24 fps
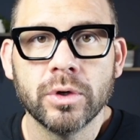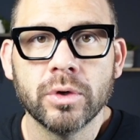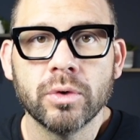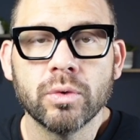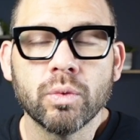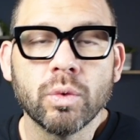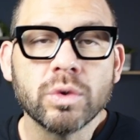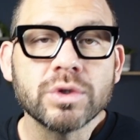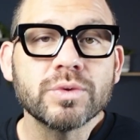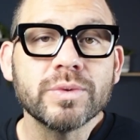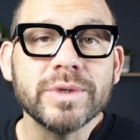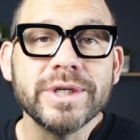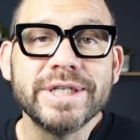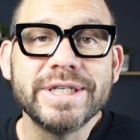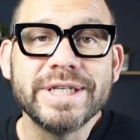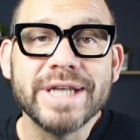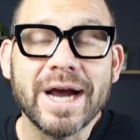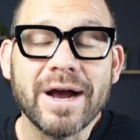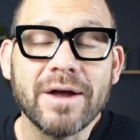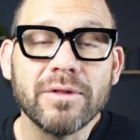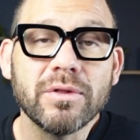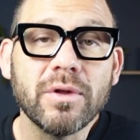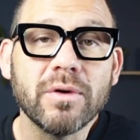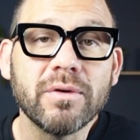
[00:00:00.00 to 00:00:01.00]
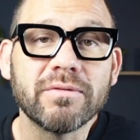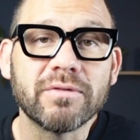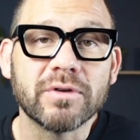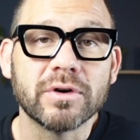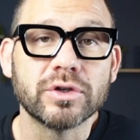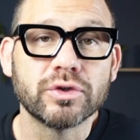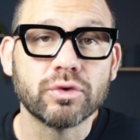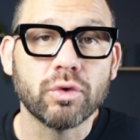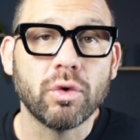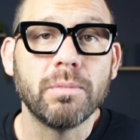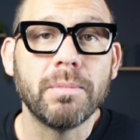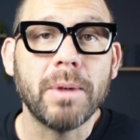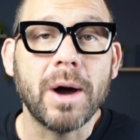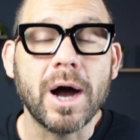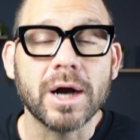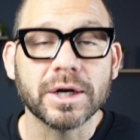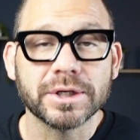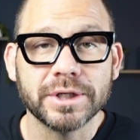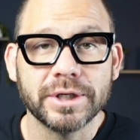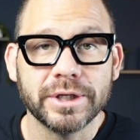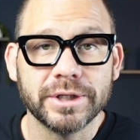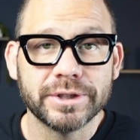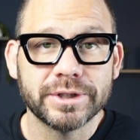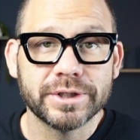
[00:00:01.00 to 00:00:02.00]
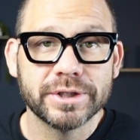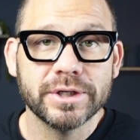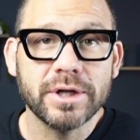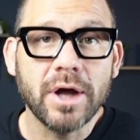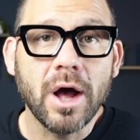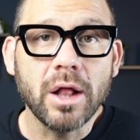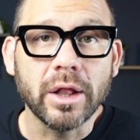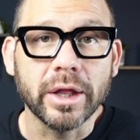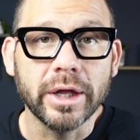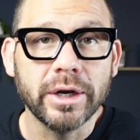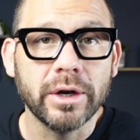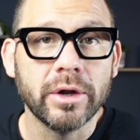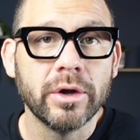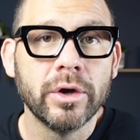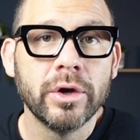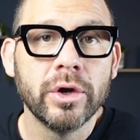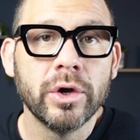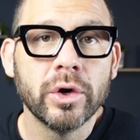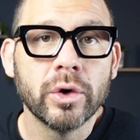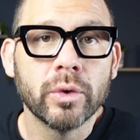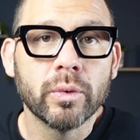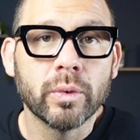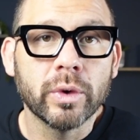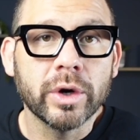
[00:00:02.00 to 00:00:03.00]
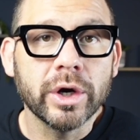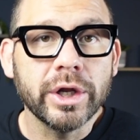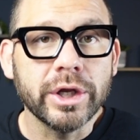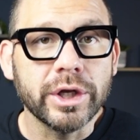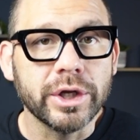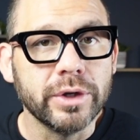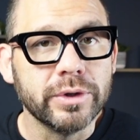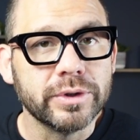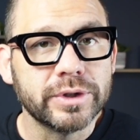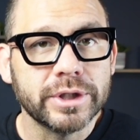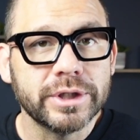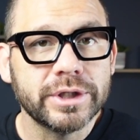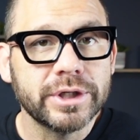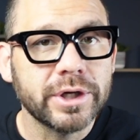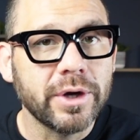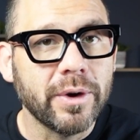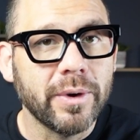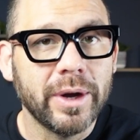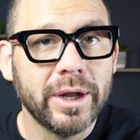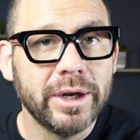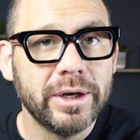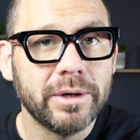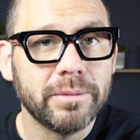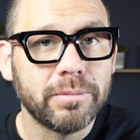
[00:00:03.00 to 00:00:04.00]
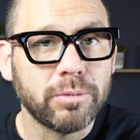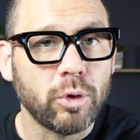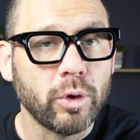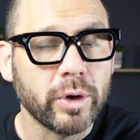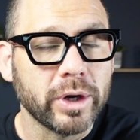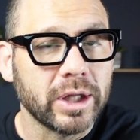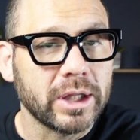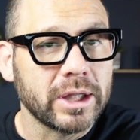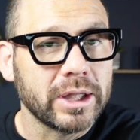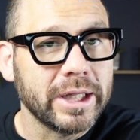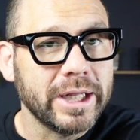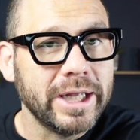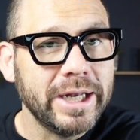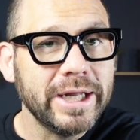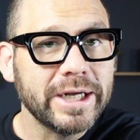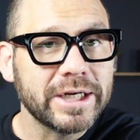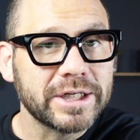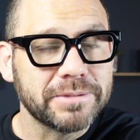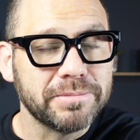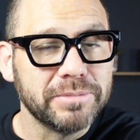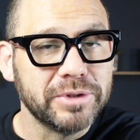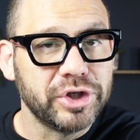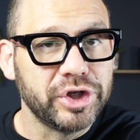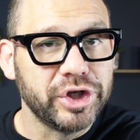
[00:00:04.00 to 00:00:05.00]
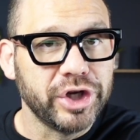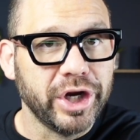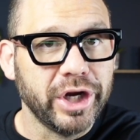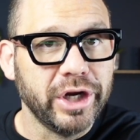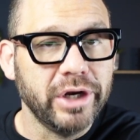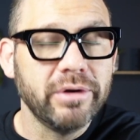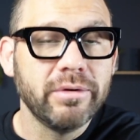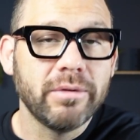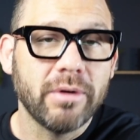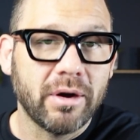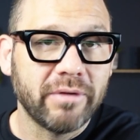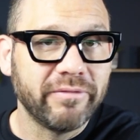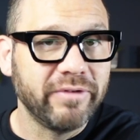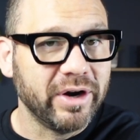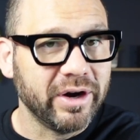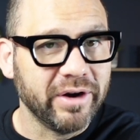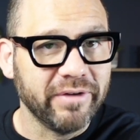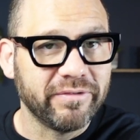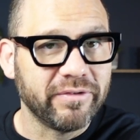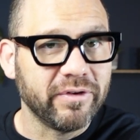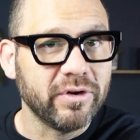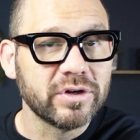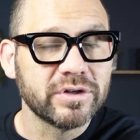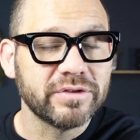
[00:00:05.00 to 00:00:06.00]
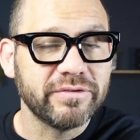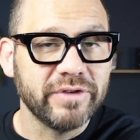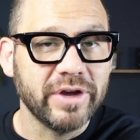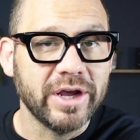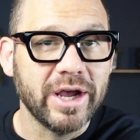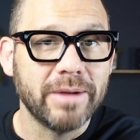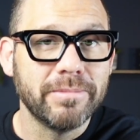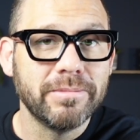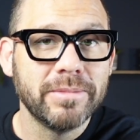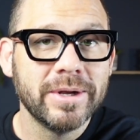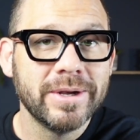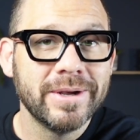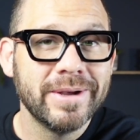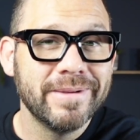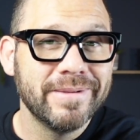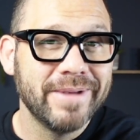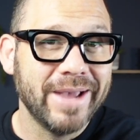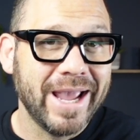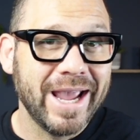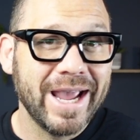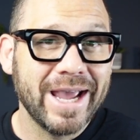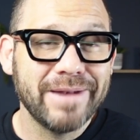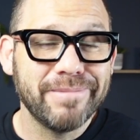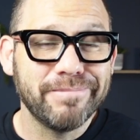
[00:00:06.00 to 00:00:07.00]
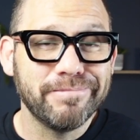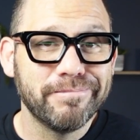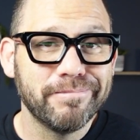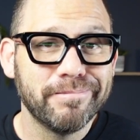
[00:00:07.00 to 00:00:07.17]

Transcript: Once we download VirtualBox and install it, we're going to use it to go ahead and deploy a Linux machine, our very first VM, and